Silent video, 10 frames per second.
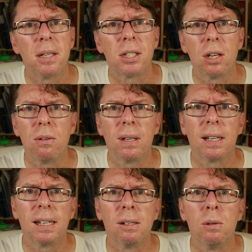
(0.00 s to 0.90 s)
So
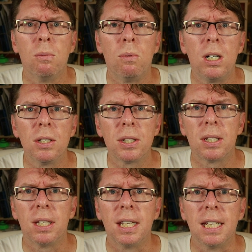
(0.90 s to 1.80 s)

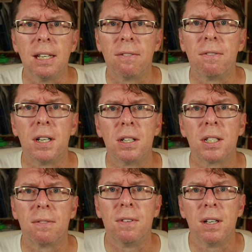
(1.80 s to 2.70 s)
whilst the
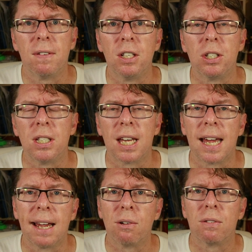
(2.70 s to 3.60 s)
fast 5 inches
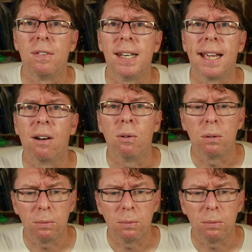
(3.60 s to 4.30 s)
are out for now,